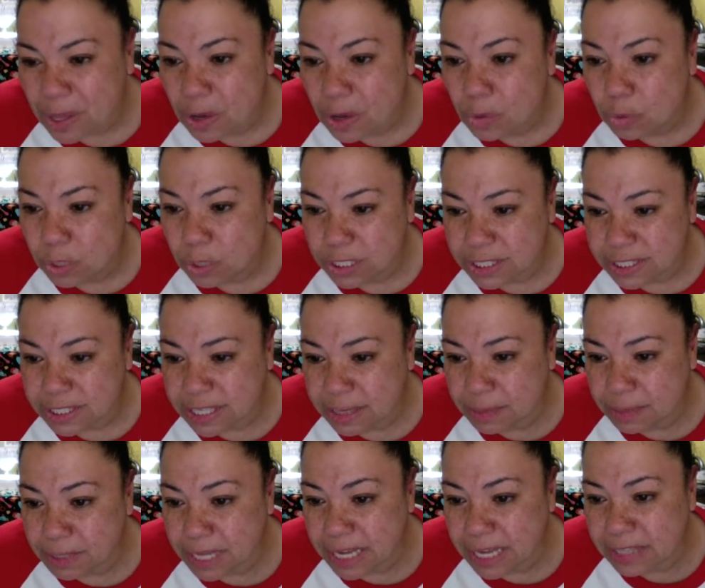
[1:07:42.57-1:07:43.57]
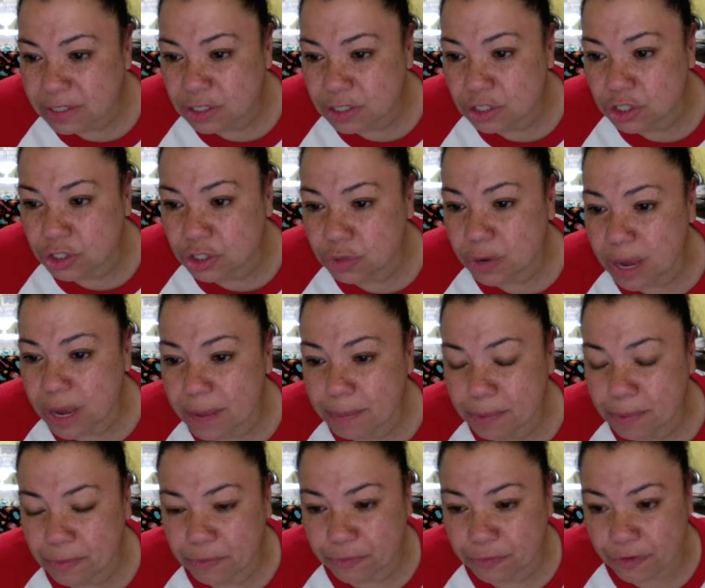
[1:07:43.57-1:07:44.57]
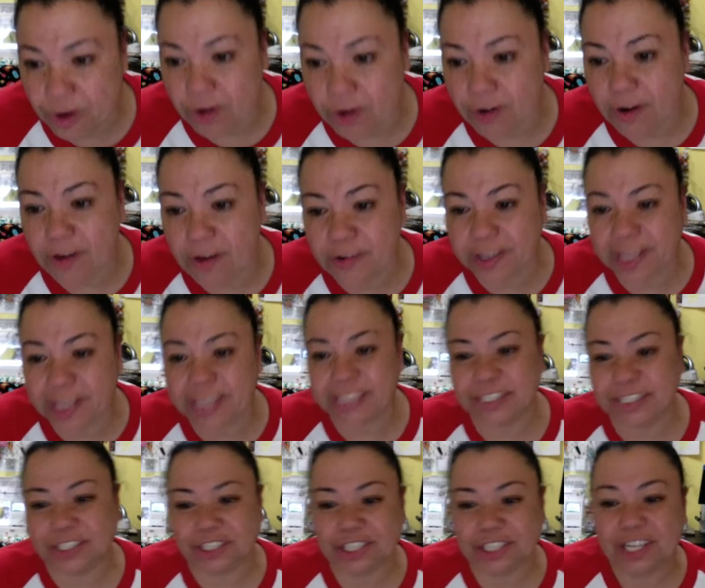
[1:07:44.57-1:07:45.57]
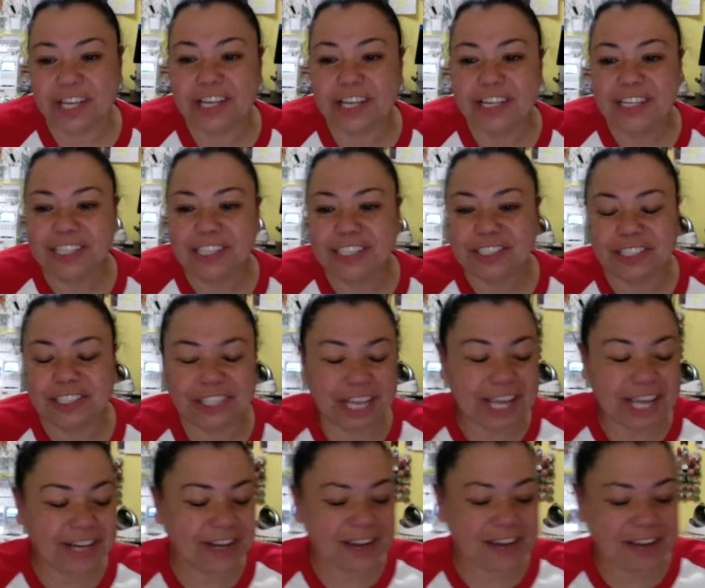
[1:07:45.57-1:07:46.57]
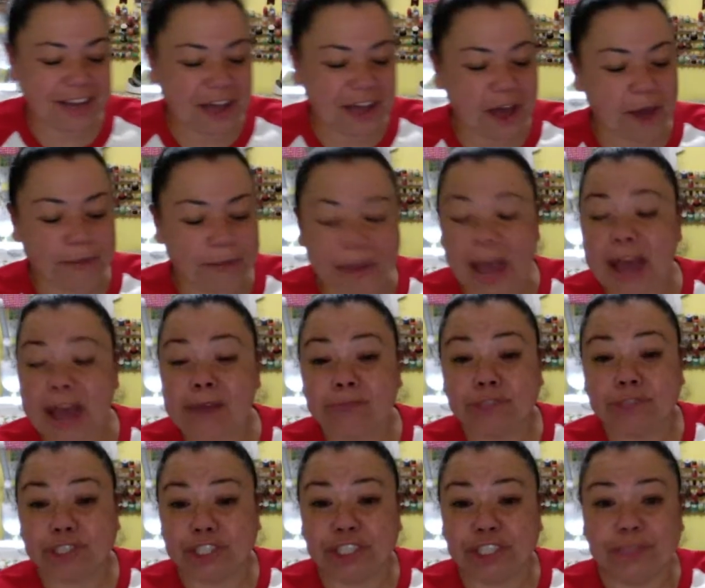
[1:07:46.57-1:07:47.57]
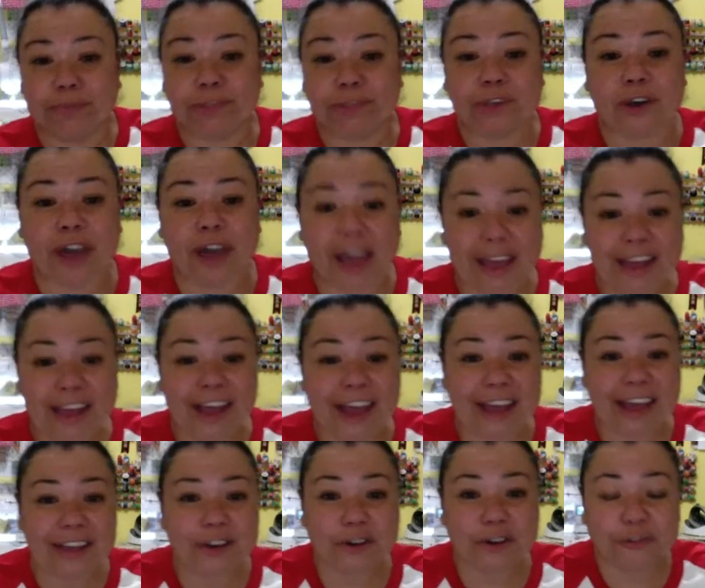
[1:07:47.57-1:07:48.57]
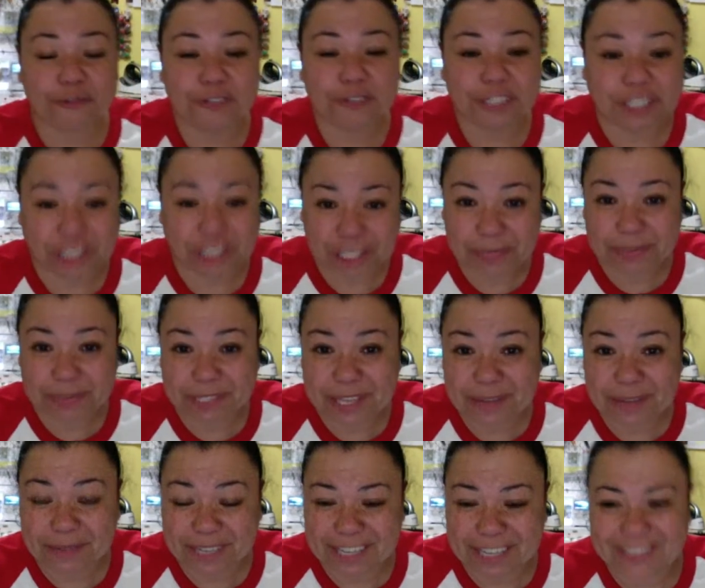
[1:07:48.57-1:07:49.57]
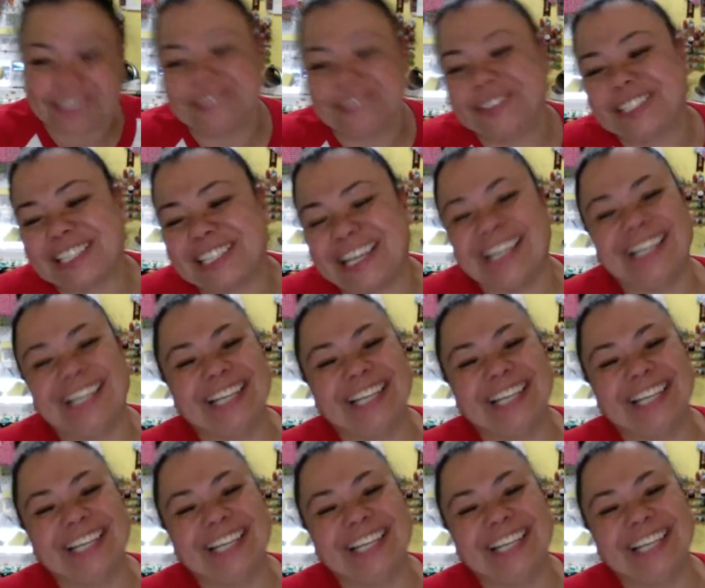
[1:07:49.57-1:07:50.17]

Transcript: What stabilizer do I prefer? Okay, Jada, I'm cheap, so I go for the cheap stabilizer. Let me start.